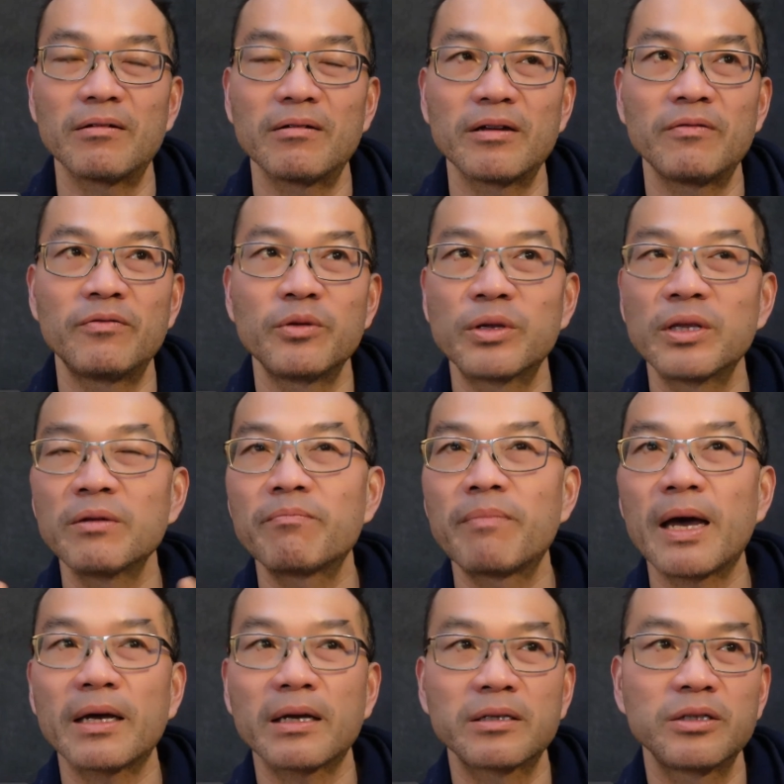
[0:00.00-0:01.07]
If you think
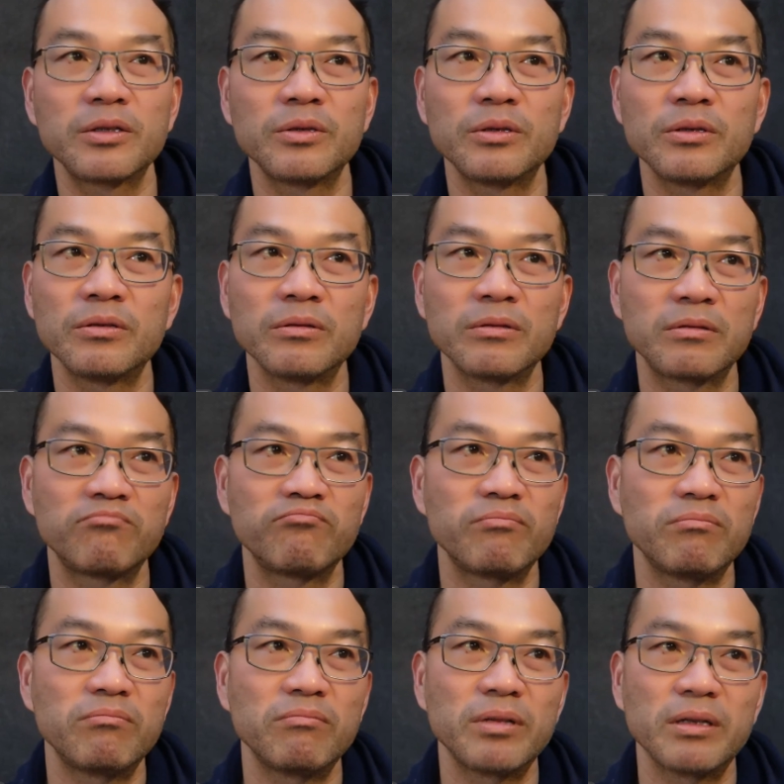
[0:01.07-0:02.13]
back to
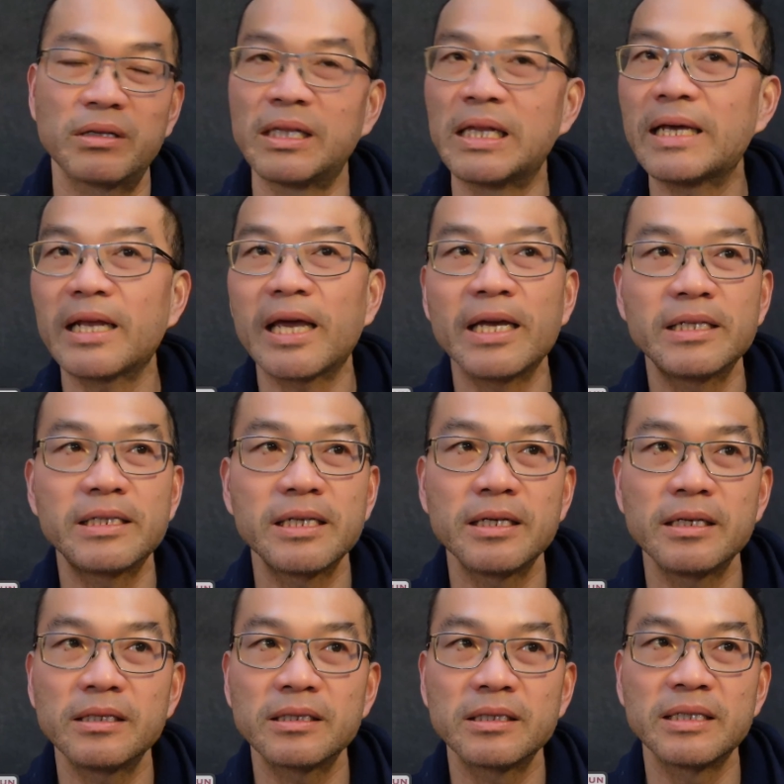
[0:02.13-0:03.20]
late
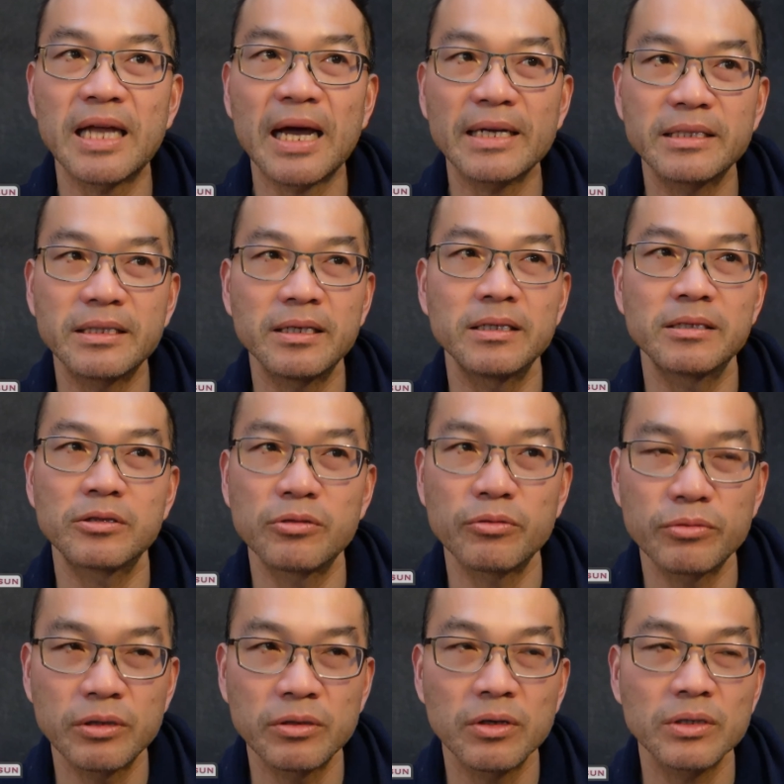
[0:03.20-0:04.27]
80s, 90s,
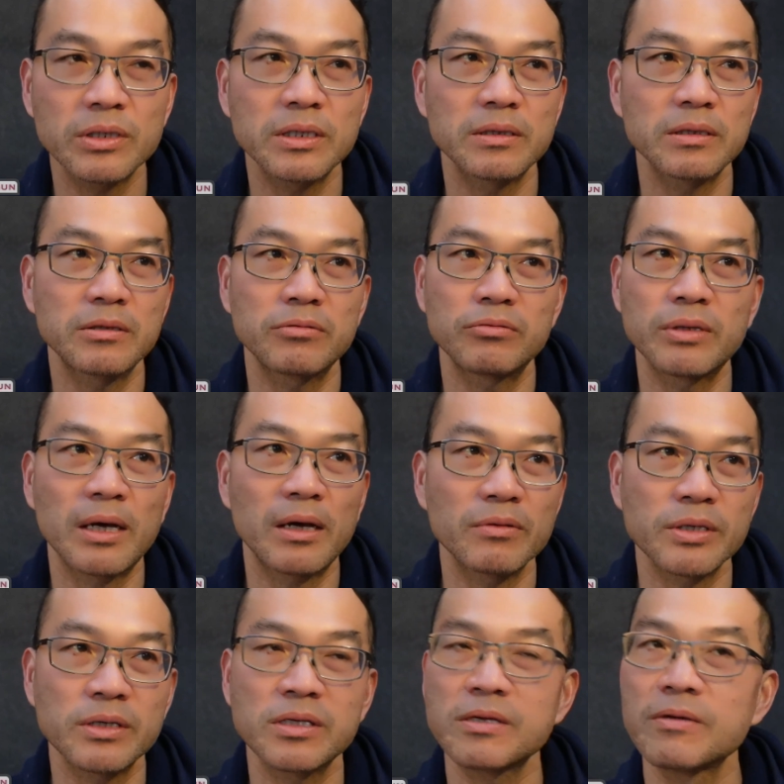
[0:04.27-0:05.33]

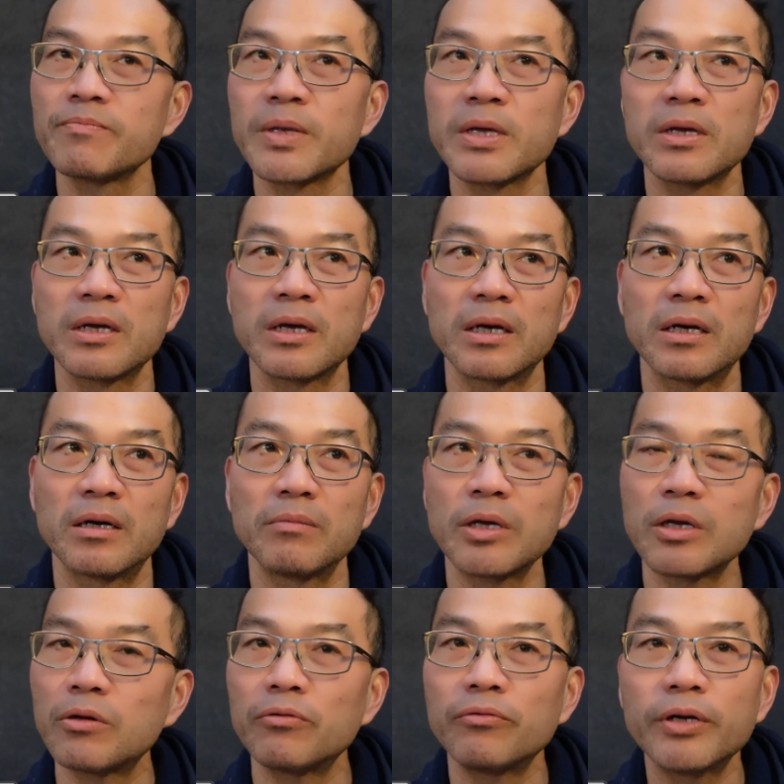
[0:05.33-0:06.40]
2000s,
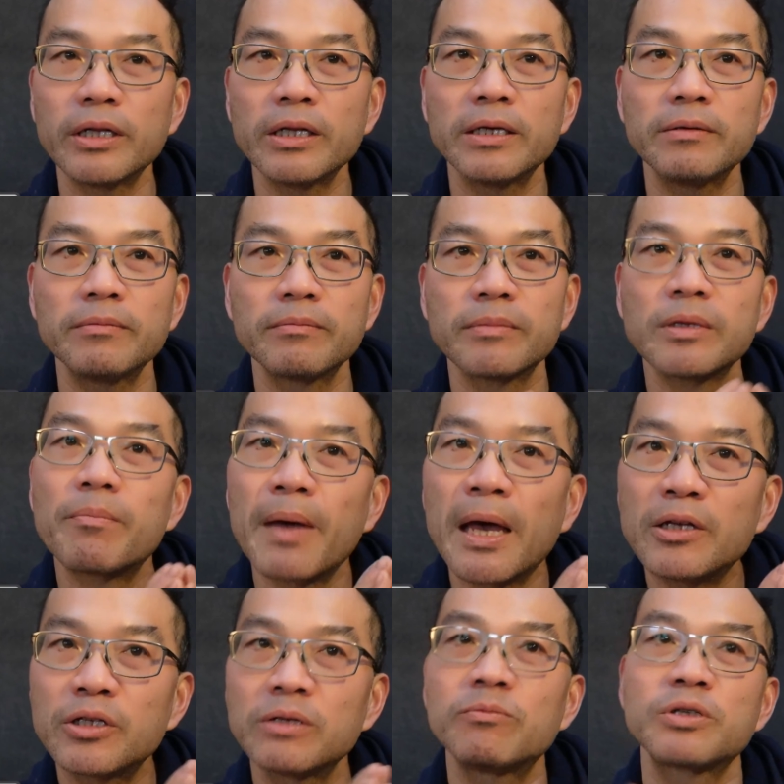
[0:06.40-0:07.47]
really the
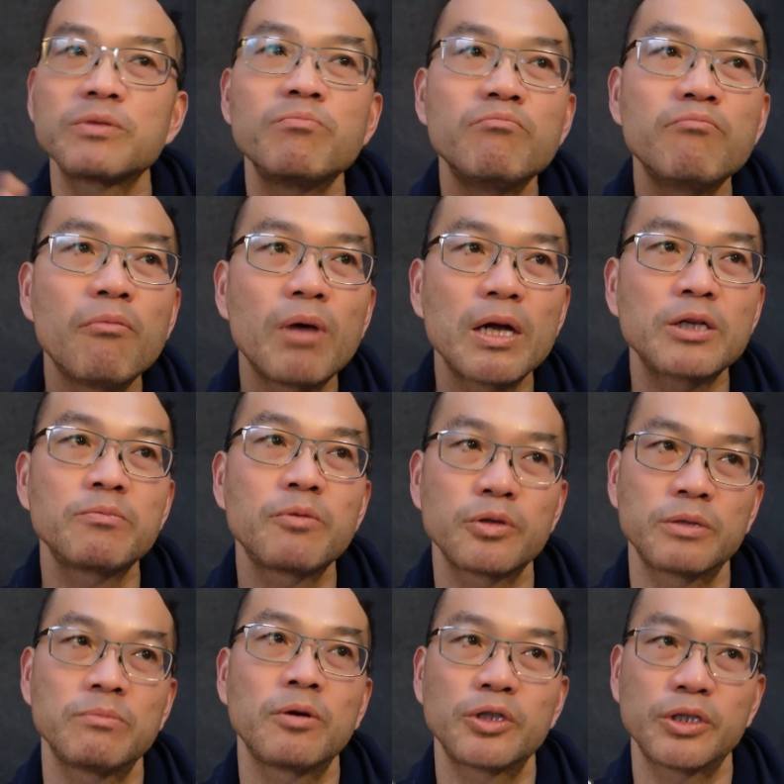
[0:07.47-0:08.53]
pendulum was much more
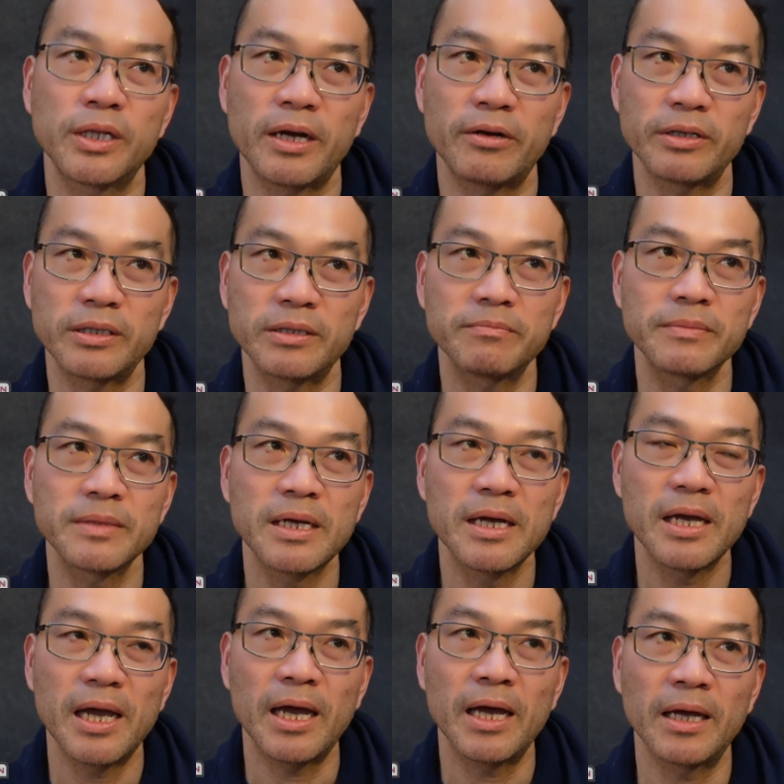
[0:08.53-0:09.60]
to modularity.
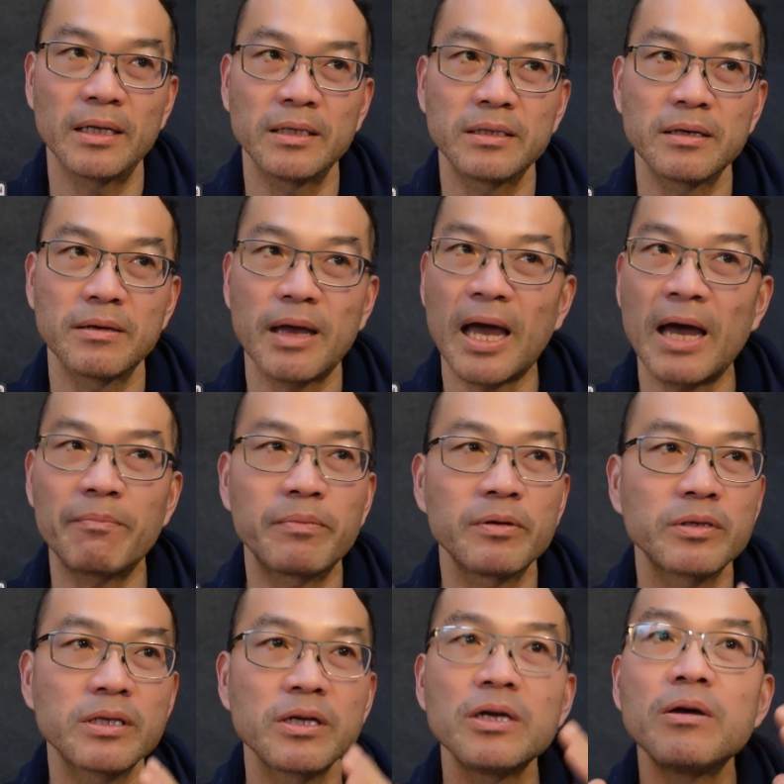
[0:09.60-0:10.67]
And Apple's